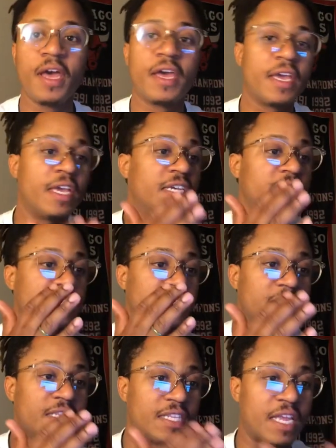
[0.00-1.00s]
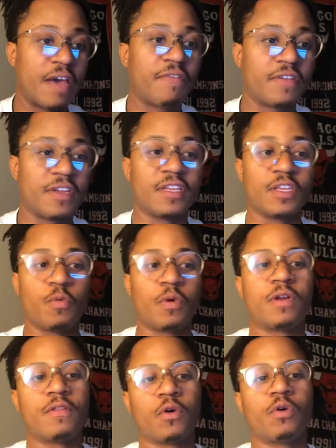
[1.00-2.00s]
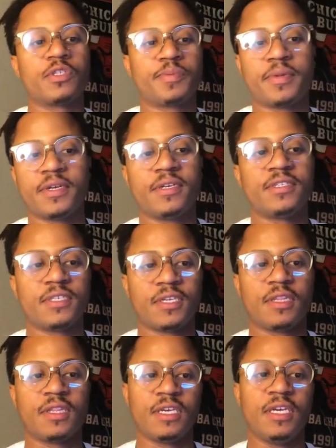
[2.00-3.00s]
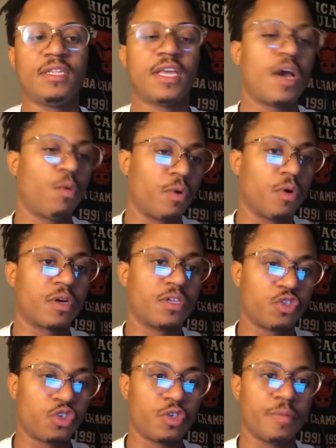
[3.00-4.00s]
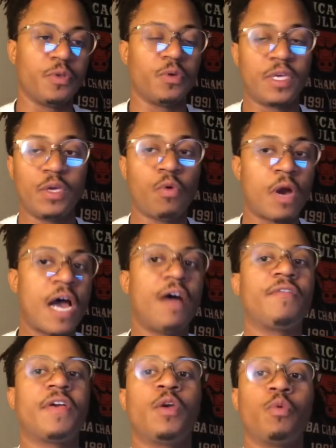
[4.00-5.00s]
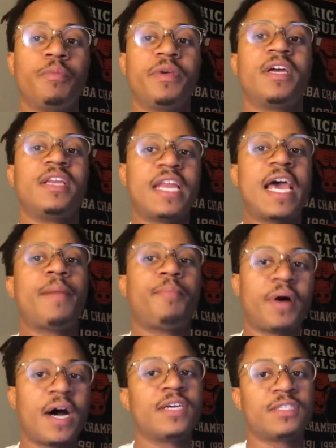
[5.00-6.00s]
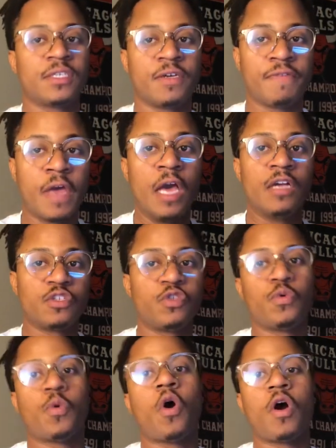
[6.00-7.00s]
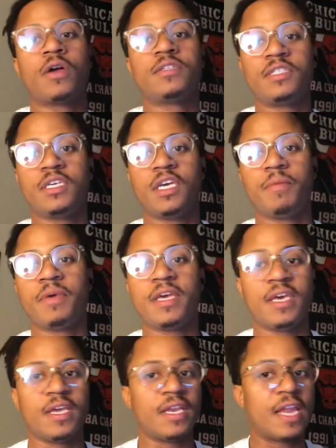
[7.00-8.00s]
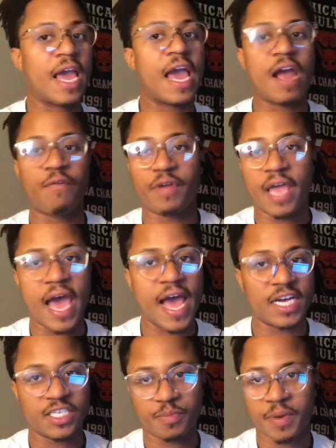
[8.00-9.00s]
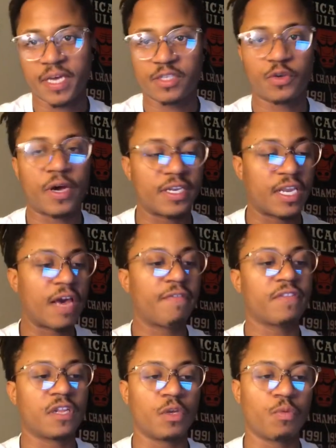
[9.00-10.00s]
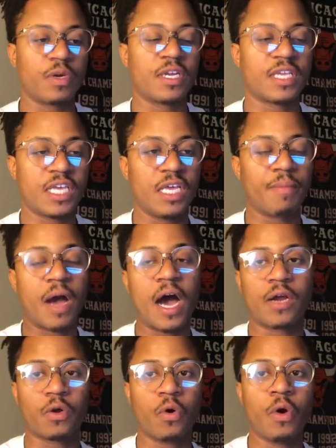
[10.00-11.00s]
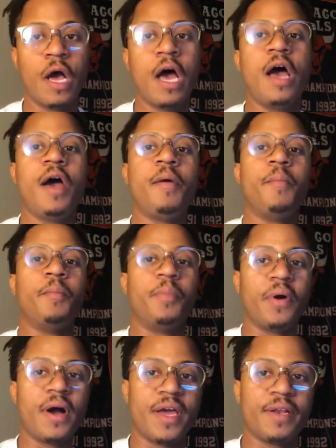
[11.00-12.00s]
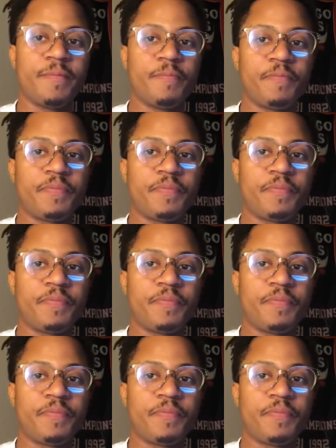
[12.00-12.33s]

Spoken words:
He's definitely one of those players in the league that will contribute. He will be a net positive to our team in every aspect. So I definitely want to keep Otto. But